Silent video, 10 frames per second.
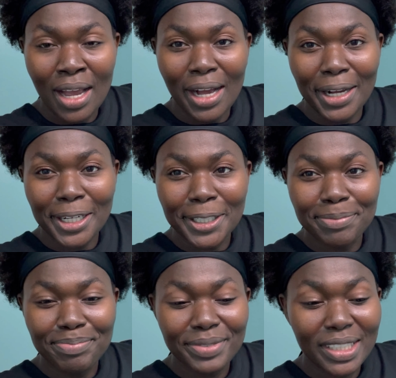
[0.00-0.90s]

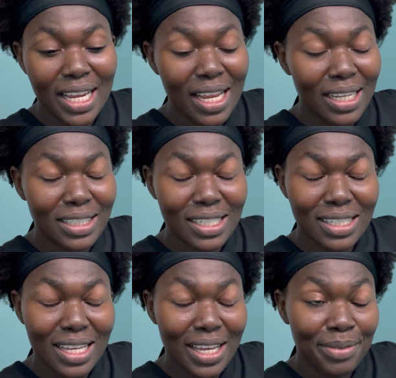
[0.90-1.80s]
Um, today, let's just
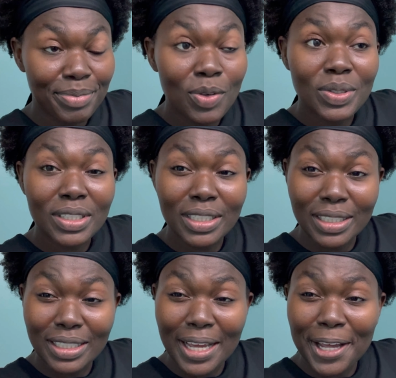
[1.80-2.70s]
say it was a
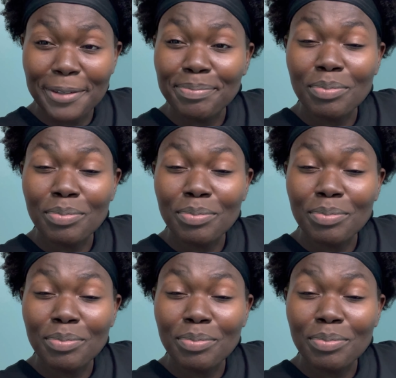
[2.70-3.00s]
good day.